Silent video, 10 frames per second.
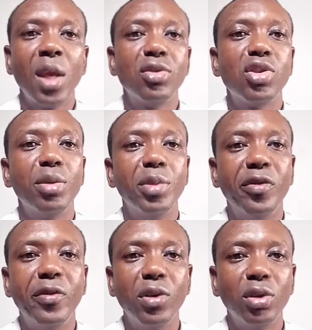Some of
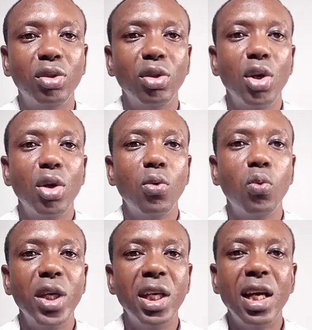us,
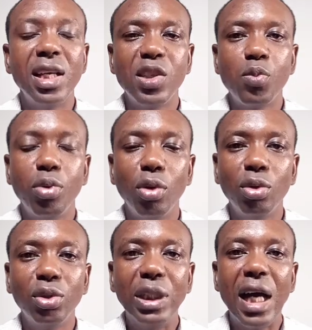we
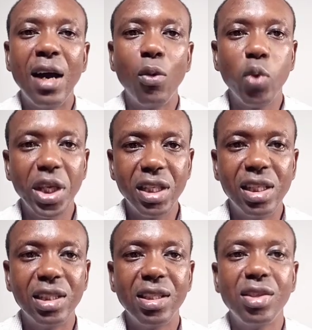expose our
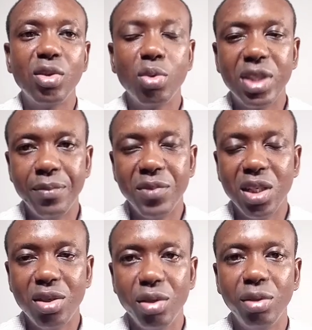weaknesses to
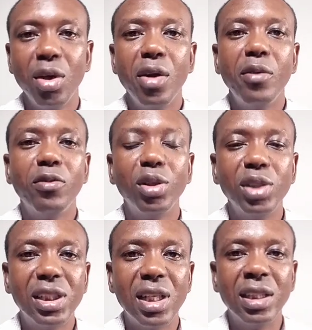temptation. For
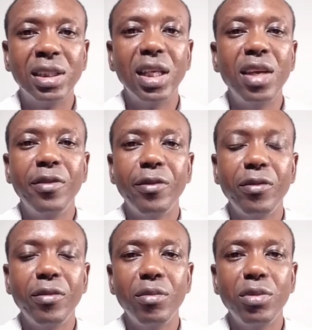instance,
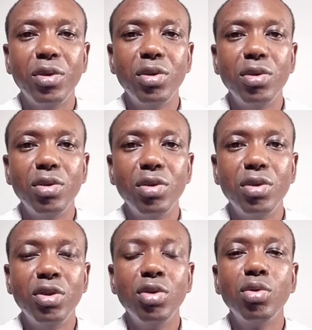if
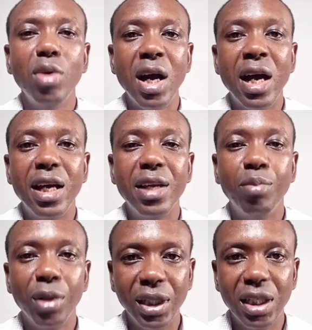you are a
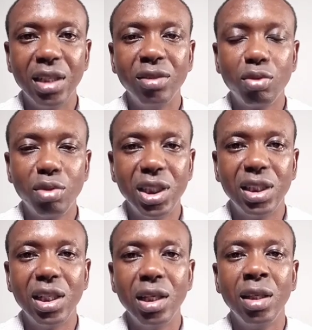born again
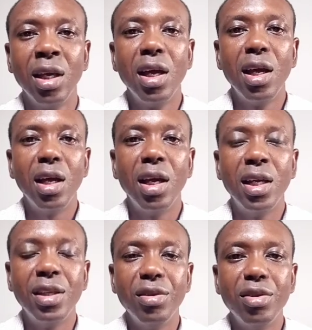Christian
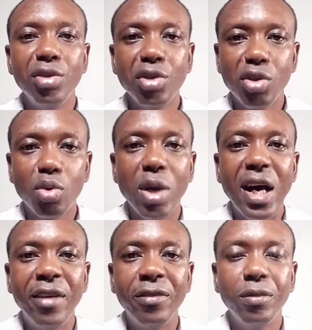and you used to
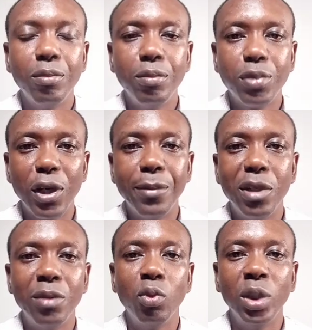have
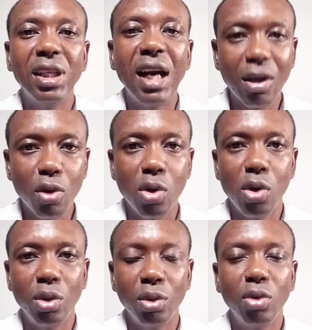problem with
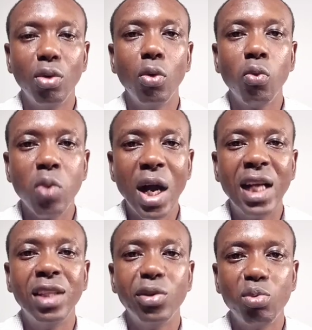alcohol
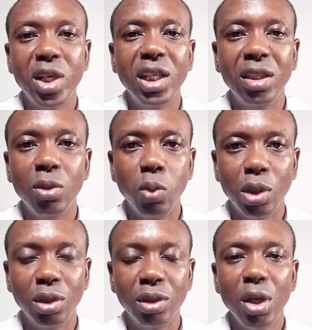while you were in the
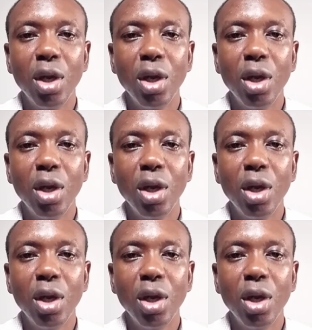world,